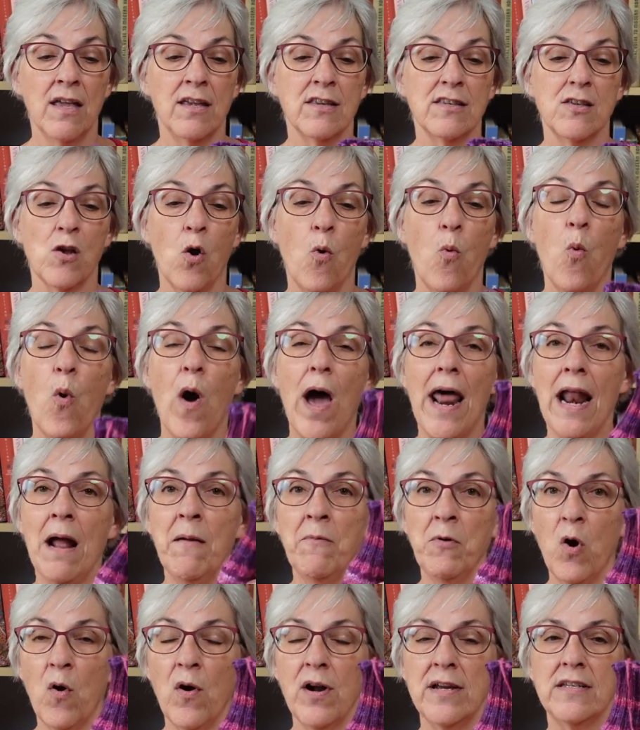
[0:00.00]
So what
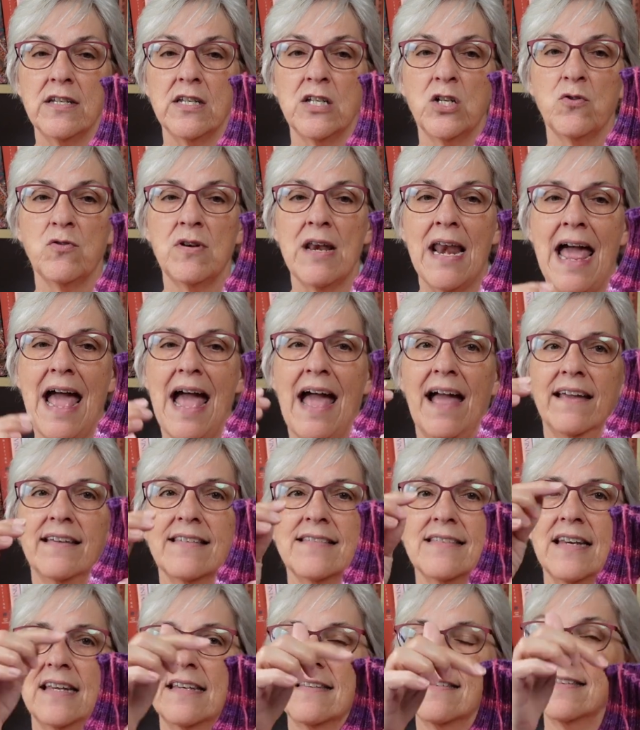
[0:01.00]
I'm going to do
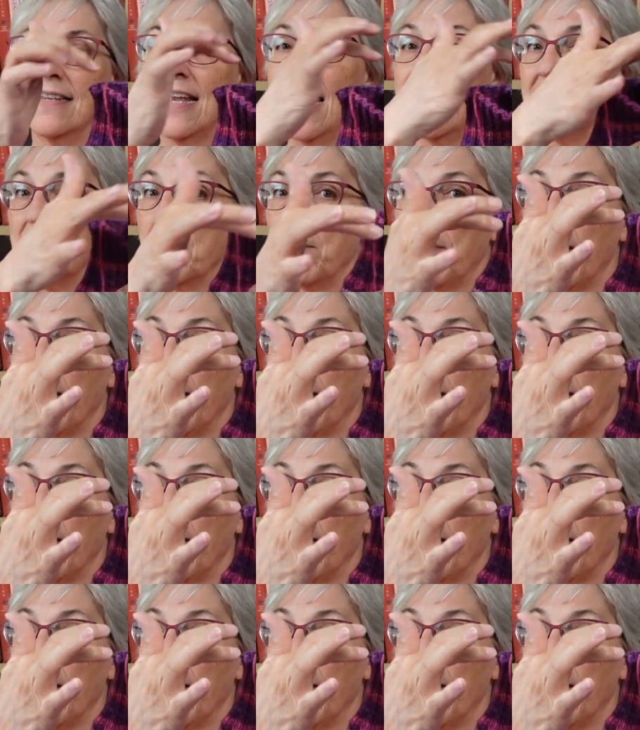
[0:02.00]
next is take the